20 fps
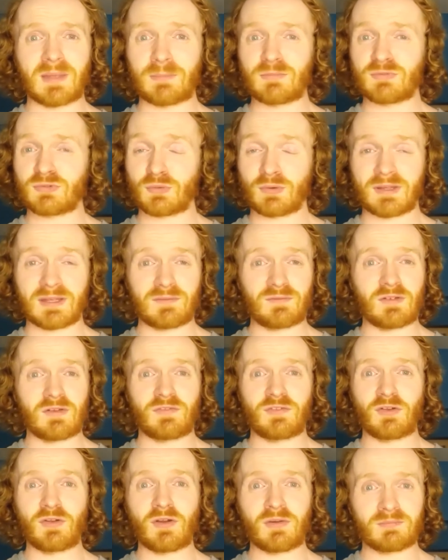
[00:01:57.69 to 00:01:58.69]
I'm just going to give you a
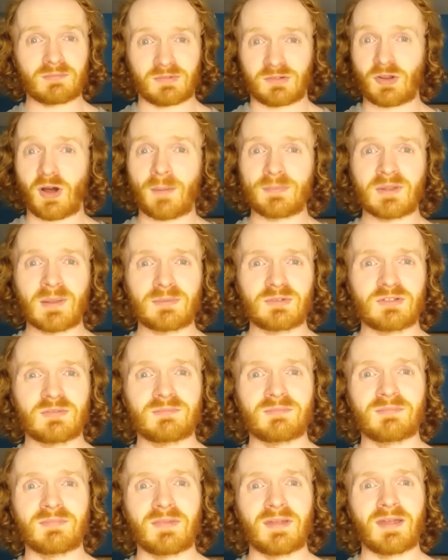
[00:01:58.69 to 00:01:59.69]
few top tips,
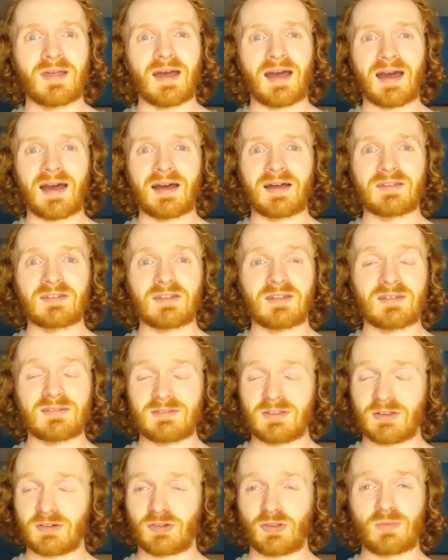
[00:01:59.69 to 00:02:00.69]
and
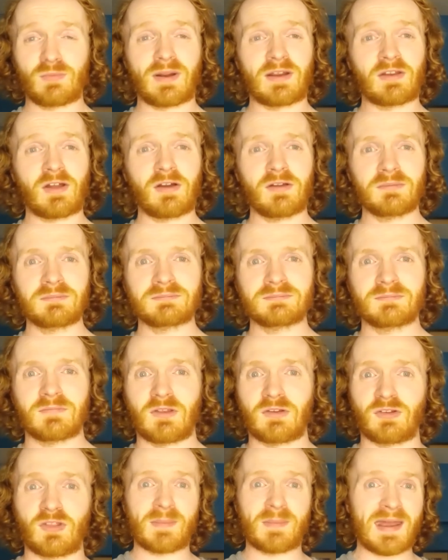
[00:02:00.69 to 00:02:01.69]
you can do them right now, you
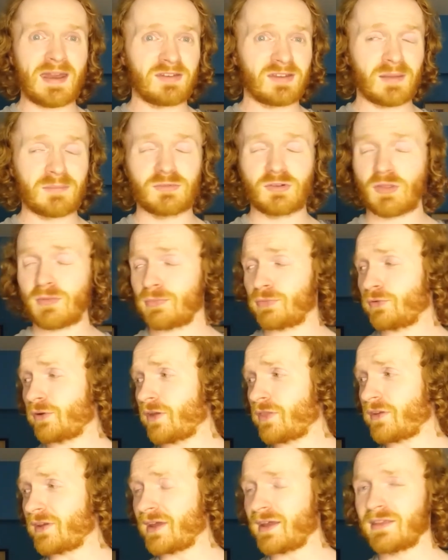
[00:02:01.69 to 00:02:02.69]
can anytime, do them
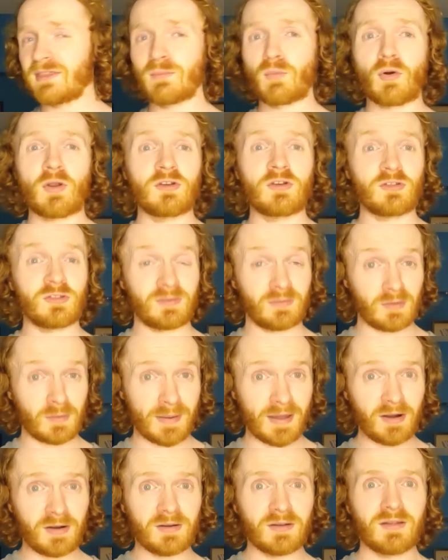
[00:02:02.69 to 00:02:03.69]
throughout the day. The more you do them, the
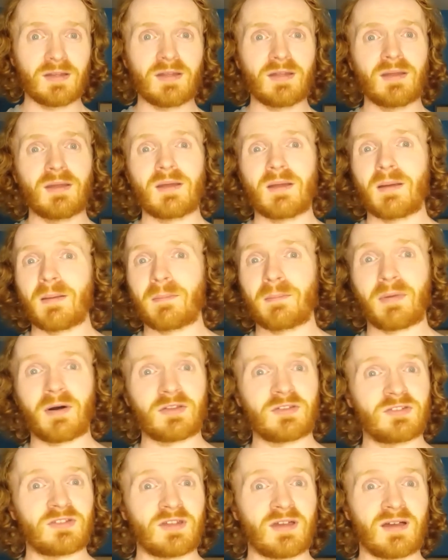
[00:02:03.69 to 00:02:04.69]
better.
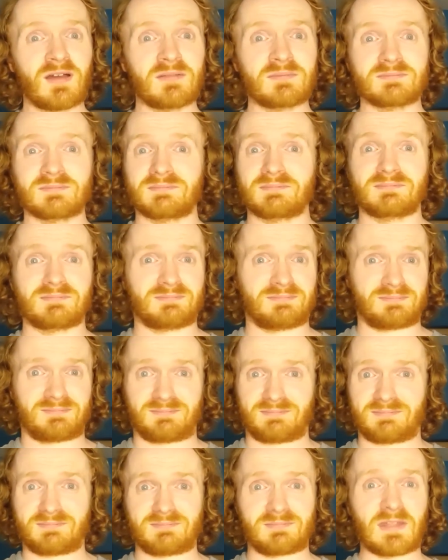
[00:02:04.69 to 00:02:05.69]
But
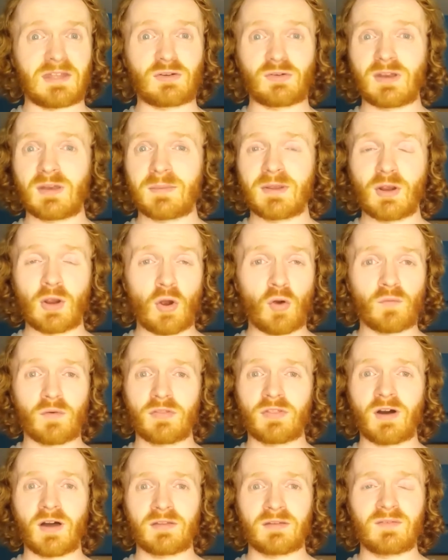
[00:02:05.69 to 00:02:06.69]
they don't need to be
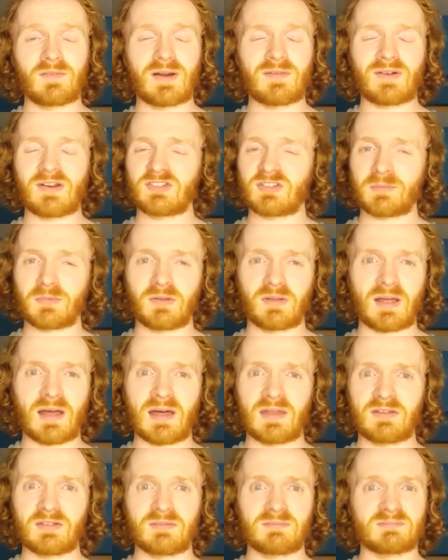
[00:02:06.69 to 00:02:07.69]
overthought. They're very, very simple,
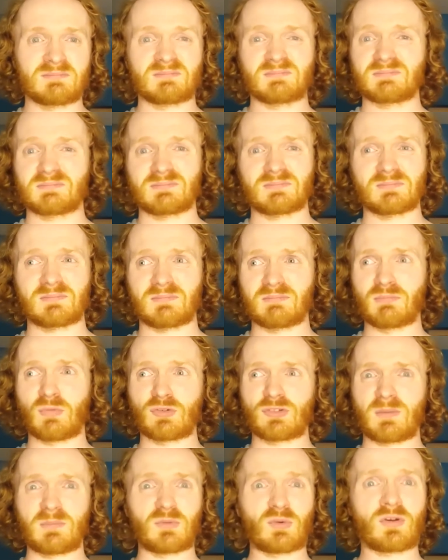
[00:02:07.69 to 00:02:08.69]
and most
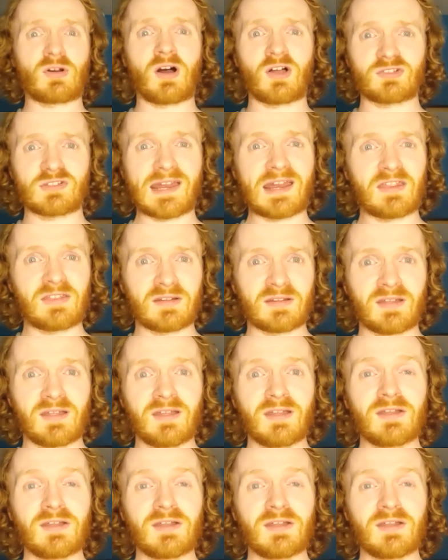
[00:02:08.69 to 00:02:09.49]
of them don't cost anything.